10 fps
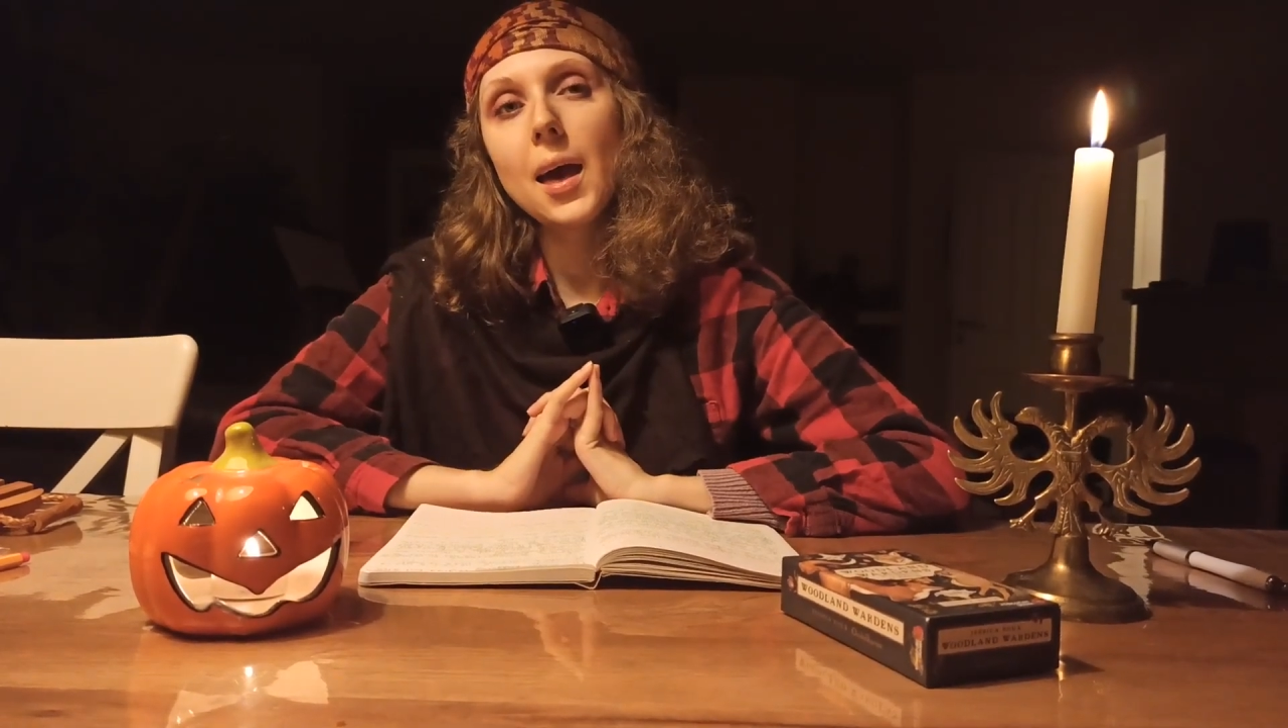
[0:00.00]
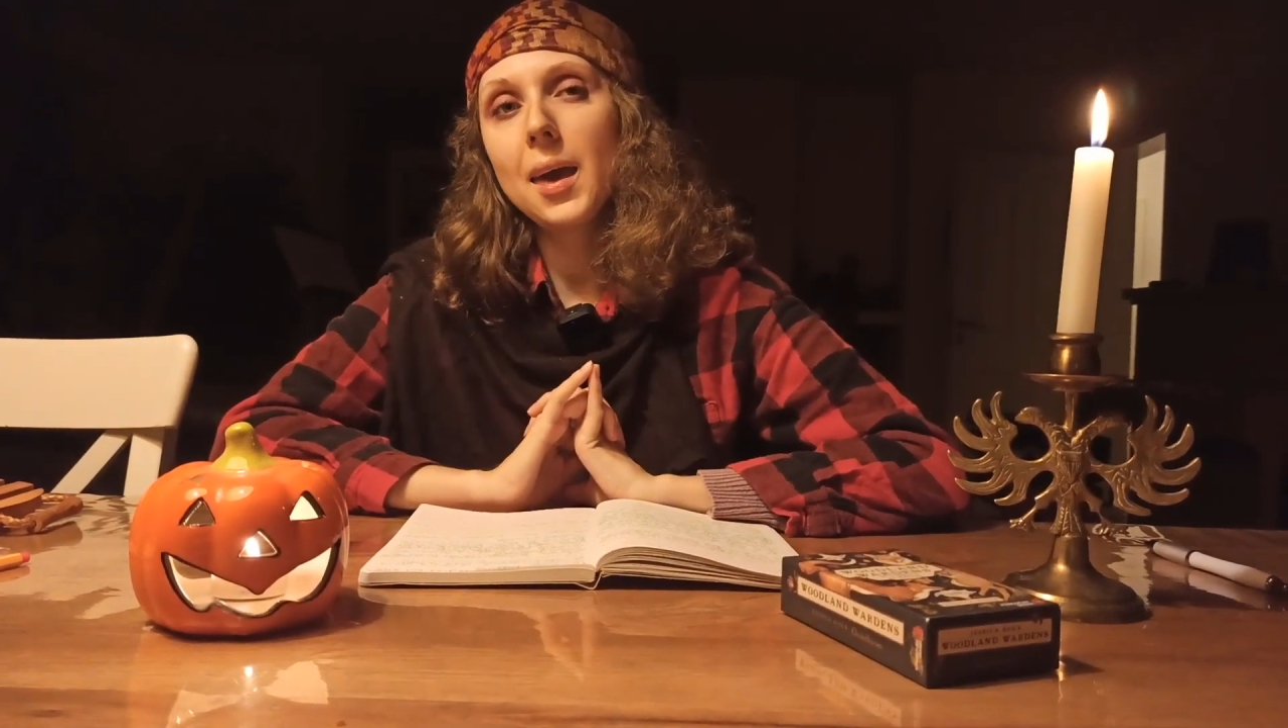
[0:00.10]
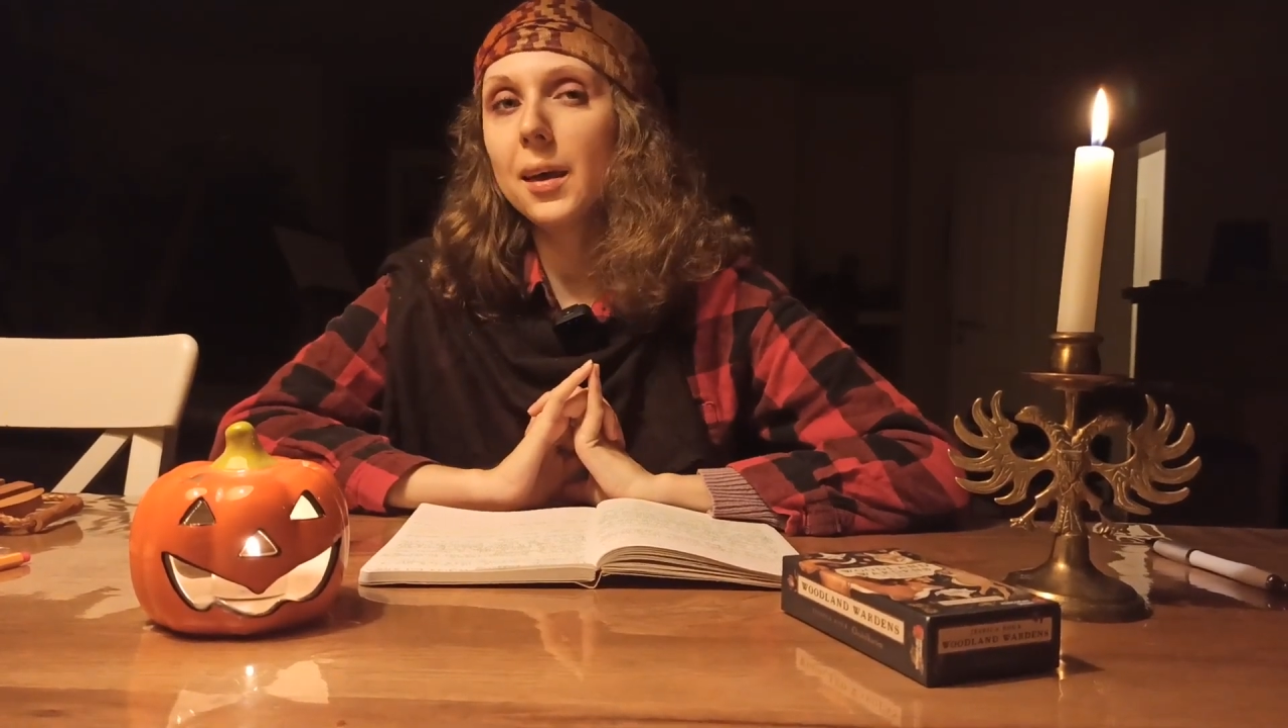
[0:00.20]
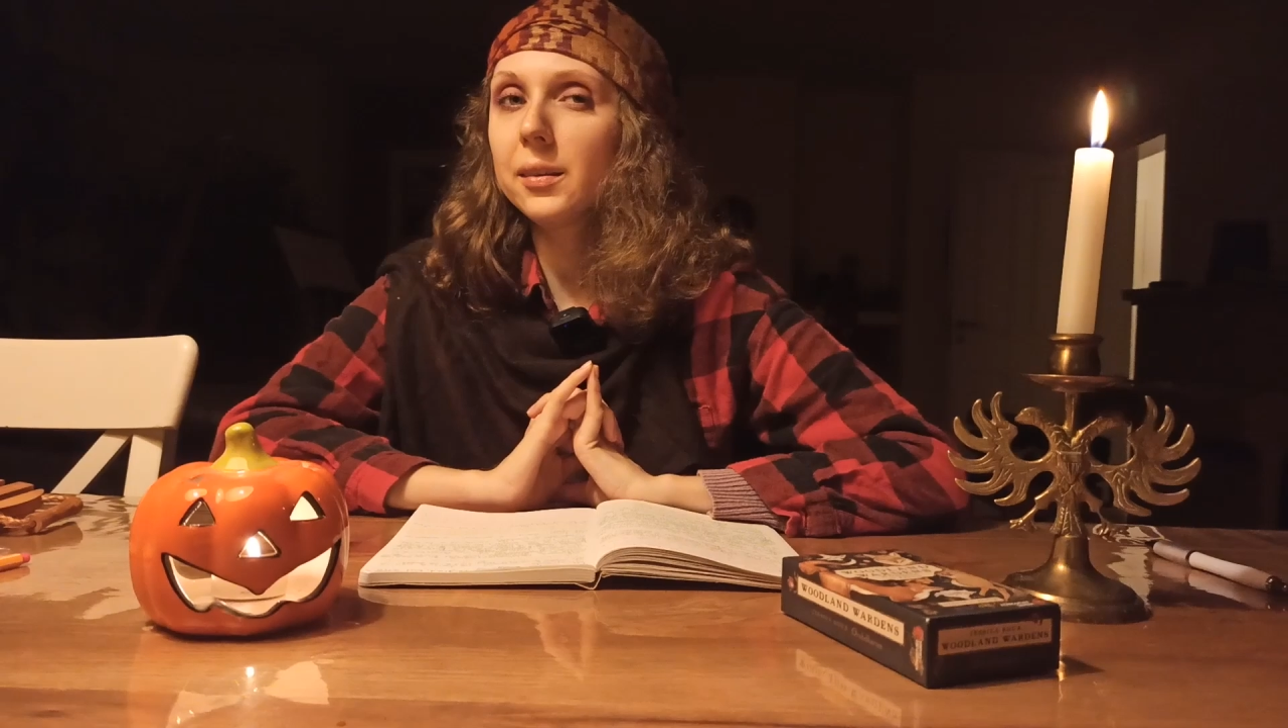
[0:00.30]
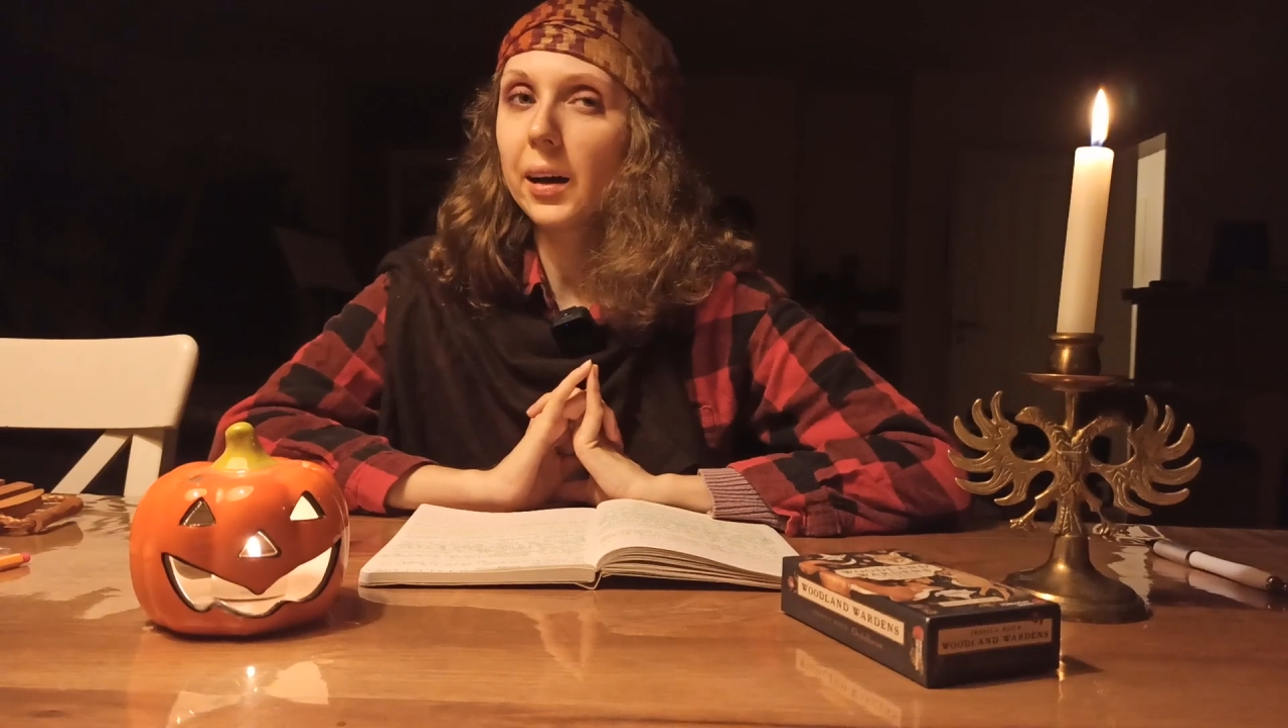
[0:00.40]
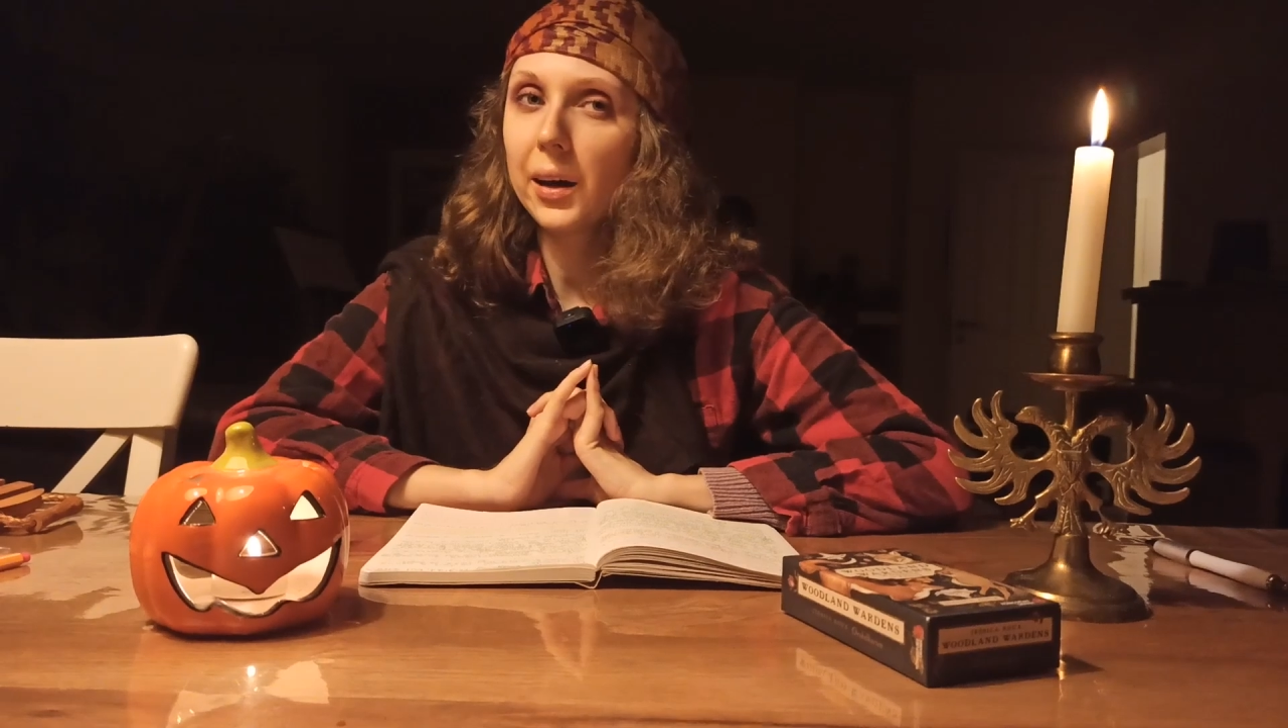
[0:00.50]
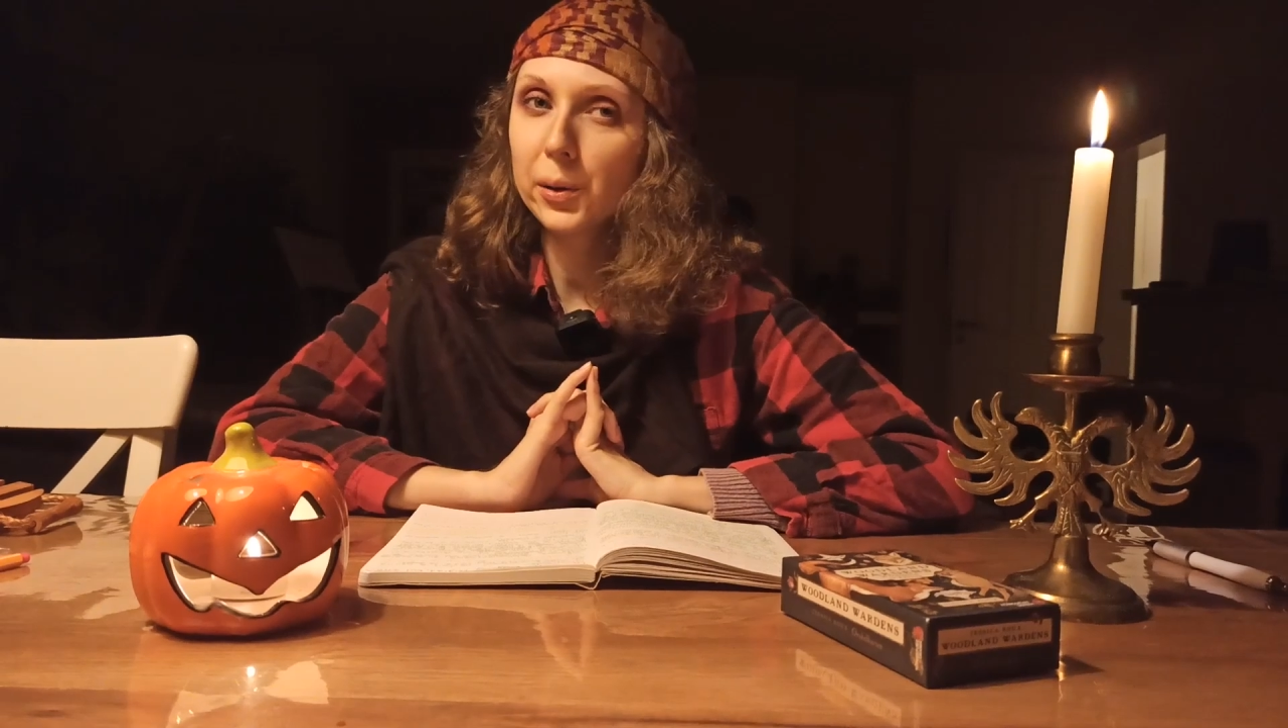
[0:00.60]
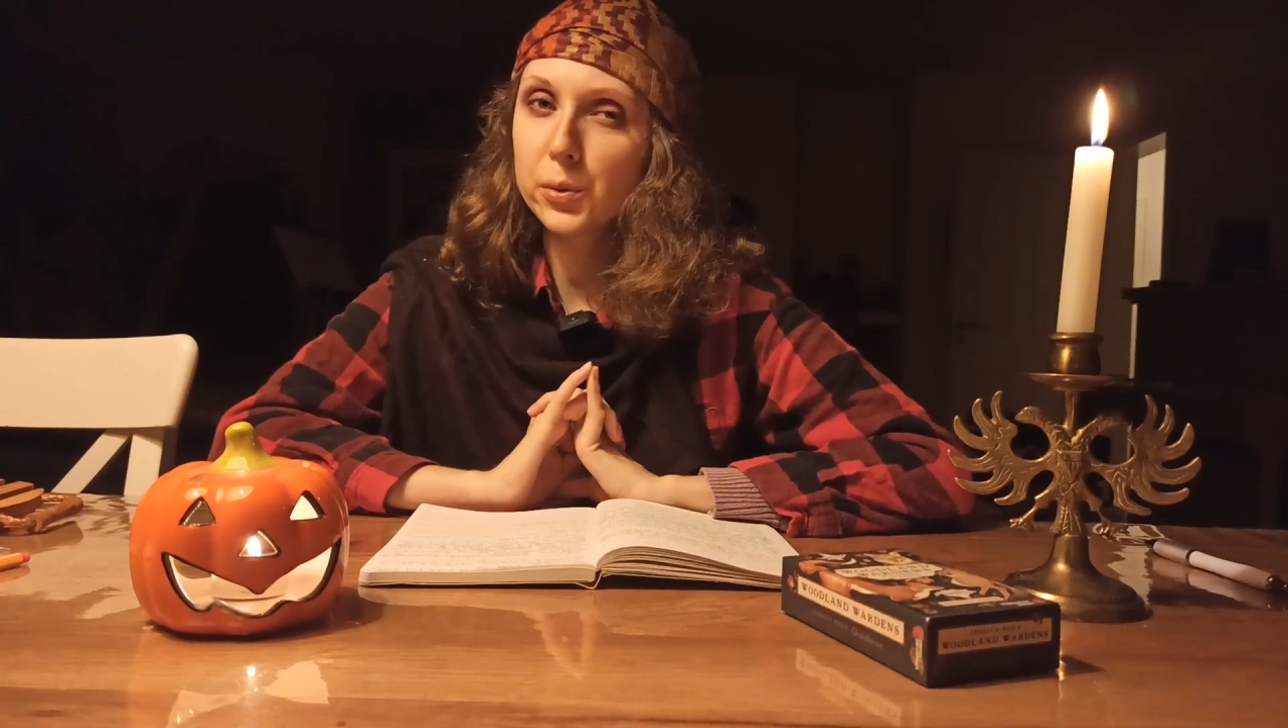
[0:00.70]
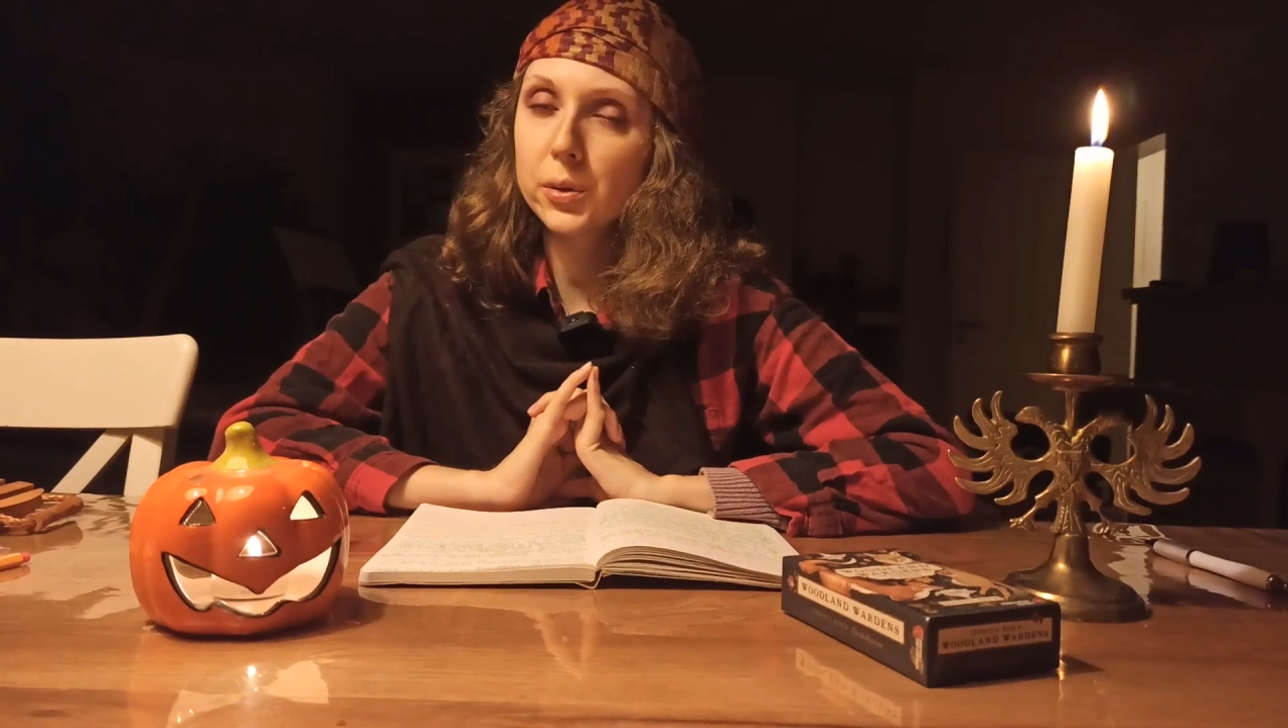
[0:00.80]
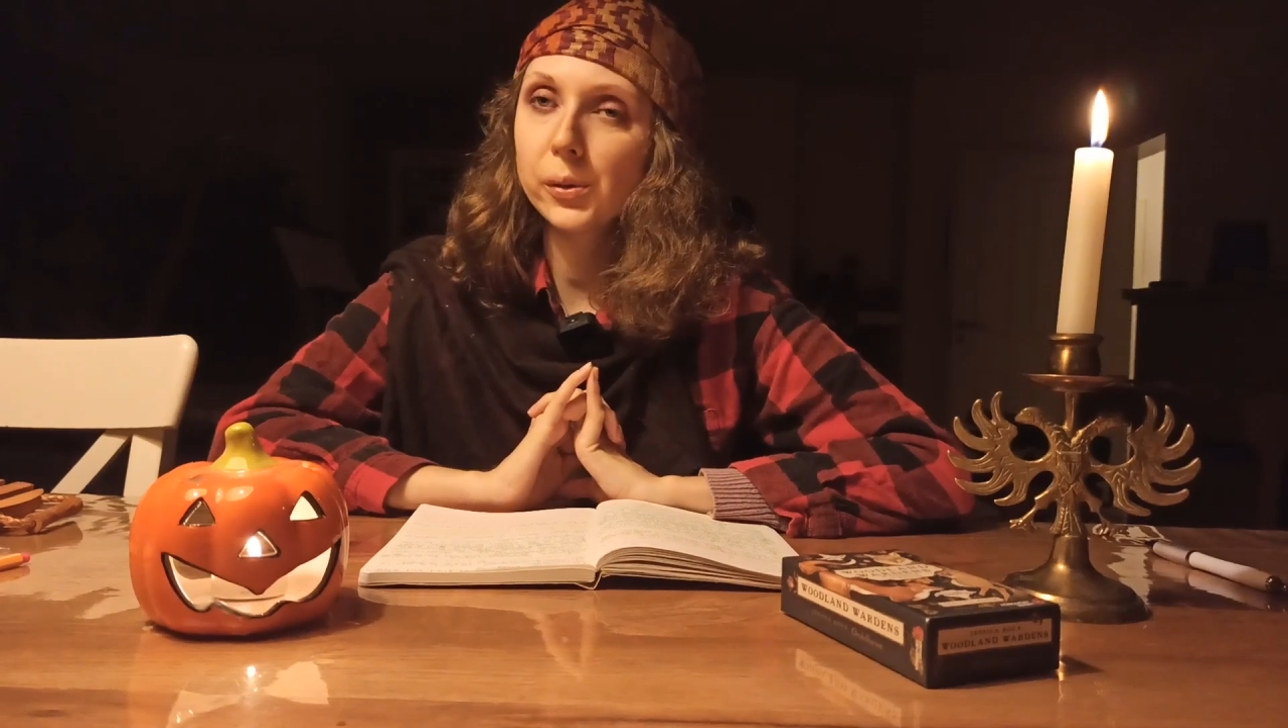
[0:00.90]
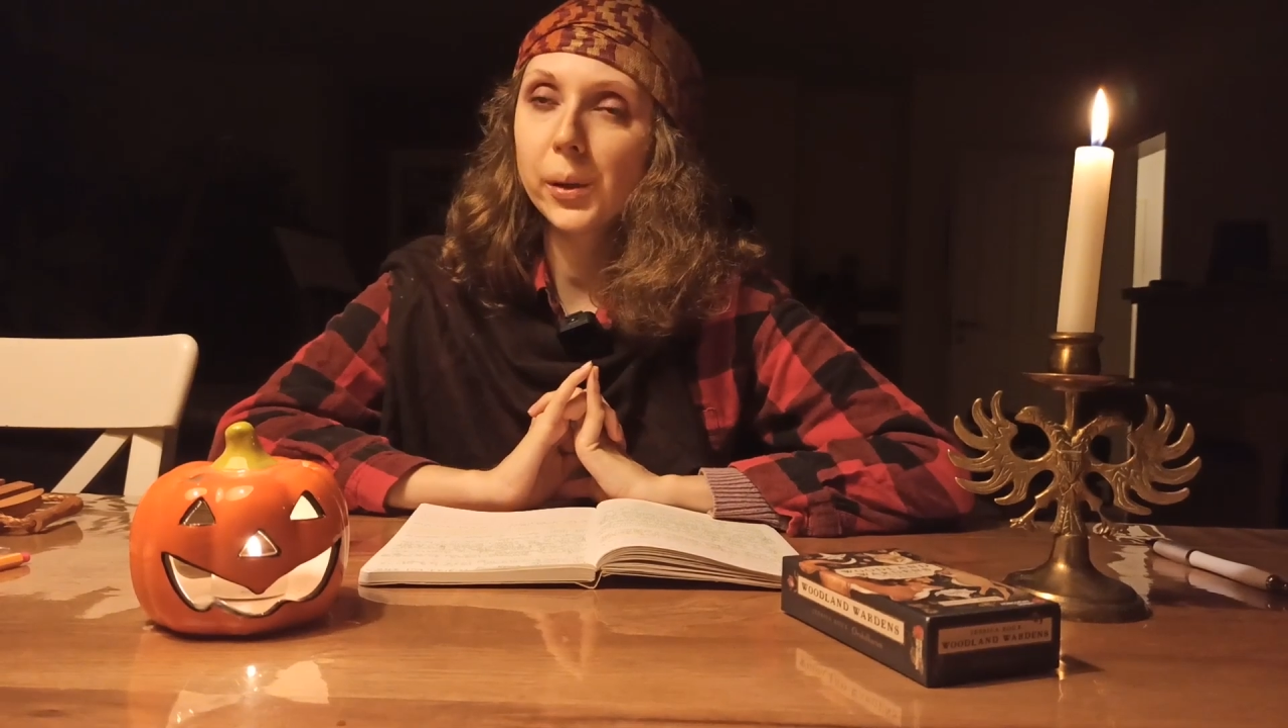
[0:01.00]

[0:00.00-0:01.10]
and I also